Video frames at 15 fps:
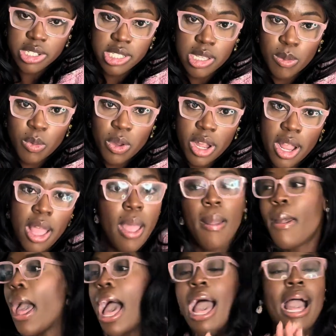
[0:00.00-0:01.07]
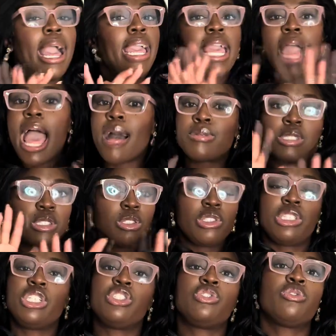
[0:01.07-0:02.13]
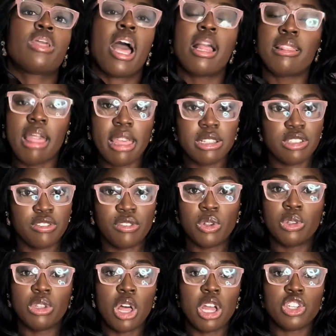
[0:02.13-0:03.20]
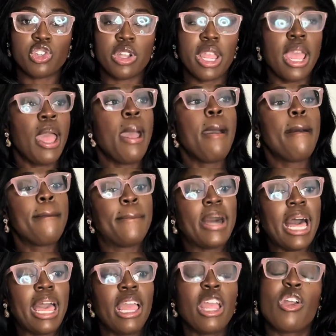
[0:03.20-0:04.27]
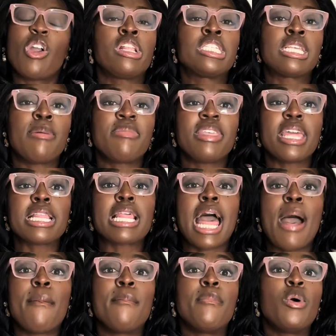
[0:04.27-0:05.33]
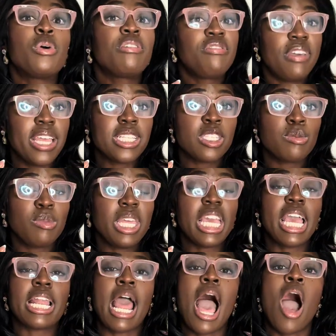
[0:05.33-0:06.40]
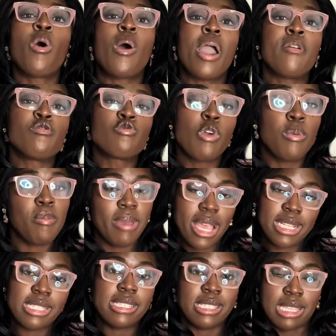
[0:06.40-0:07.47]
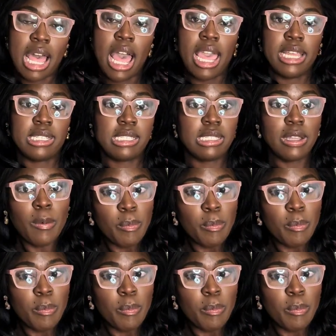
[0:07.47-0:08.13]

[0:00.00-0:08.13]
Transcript: somewhere. I absolutely do not like to fold laundry, but something that motivates me and how I romanticize